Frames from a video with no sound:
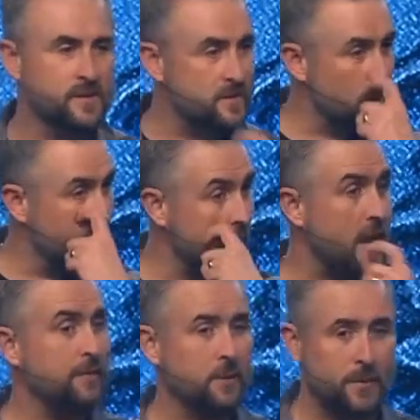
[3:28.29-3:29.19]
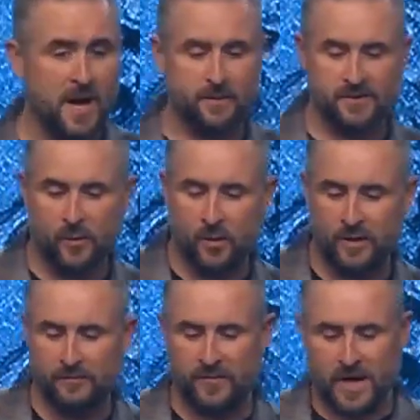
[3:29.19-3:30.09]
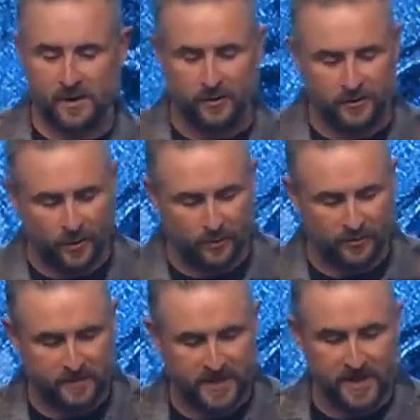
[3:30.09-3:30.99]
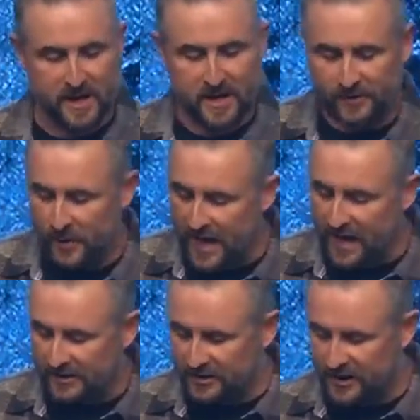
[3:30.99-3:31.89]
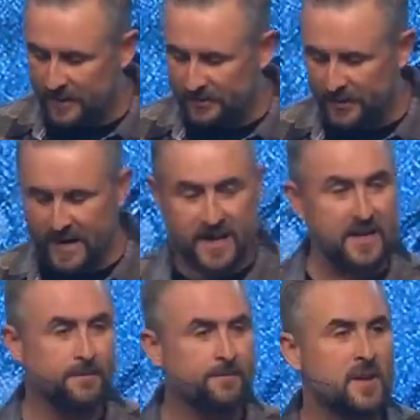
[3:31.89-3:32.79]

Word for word: And so if you have your Bibles, I want to invite you to turn with me to Acts chapter 8.